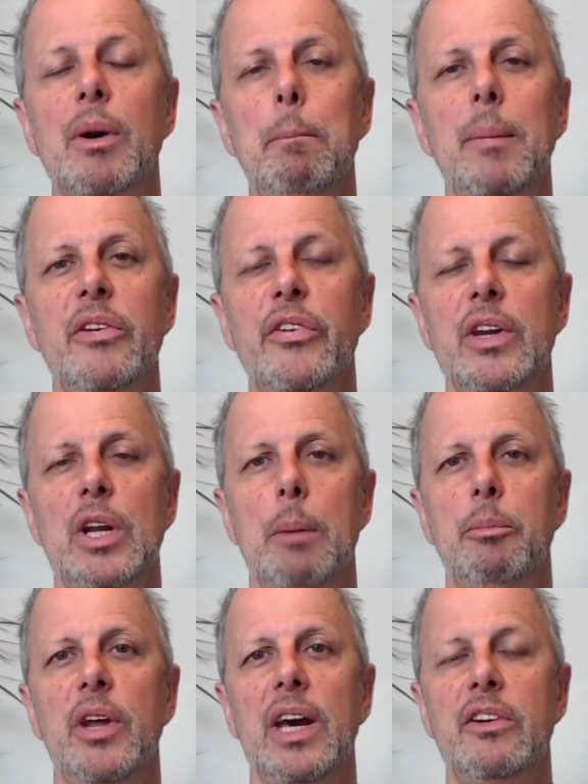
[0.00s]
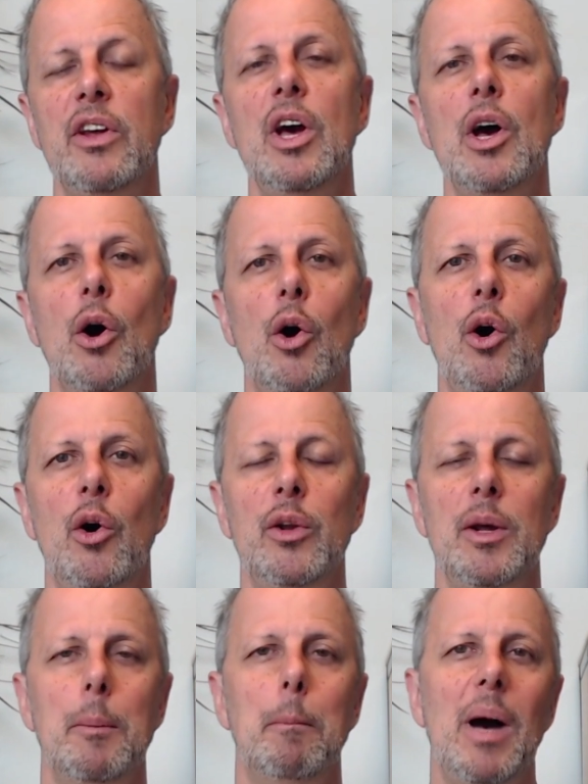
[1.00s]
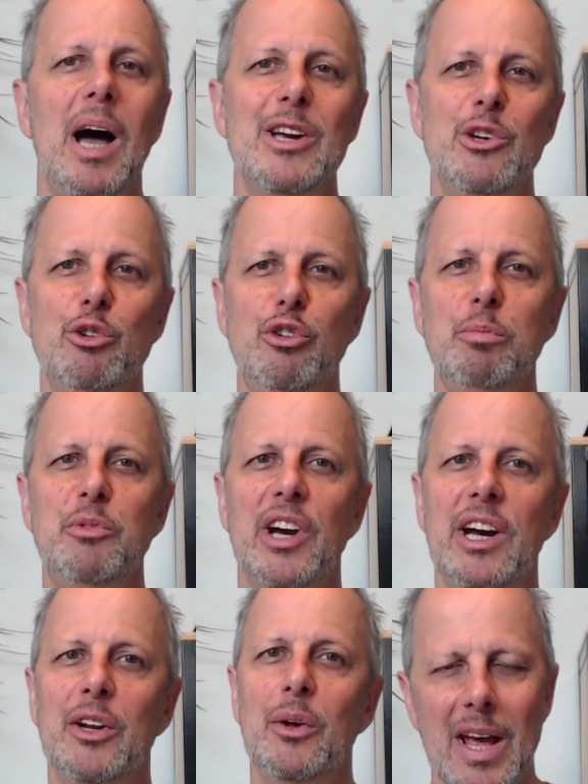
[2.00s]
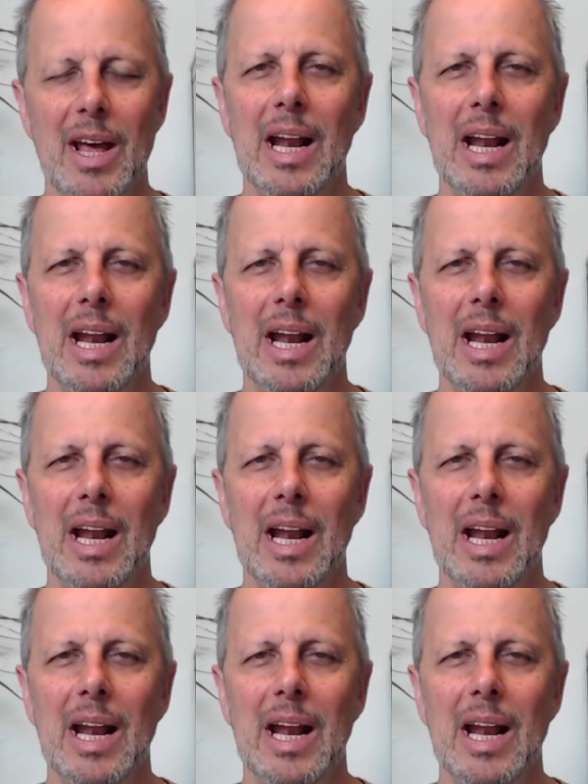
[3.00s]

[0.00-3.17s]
miss an update on my YouTube channel.